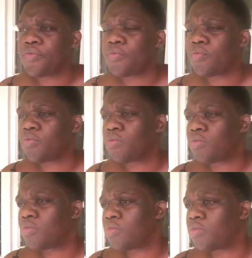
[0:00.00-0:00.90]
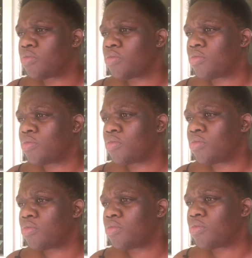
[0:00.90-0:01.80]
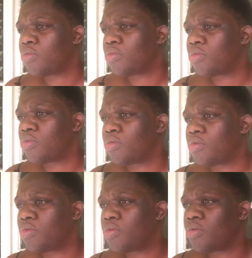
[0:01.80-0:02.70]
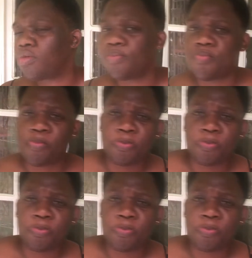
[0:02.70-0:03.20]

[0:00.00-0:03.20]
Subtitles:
Nobody speaks.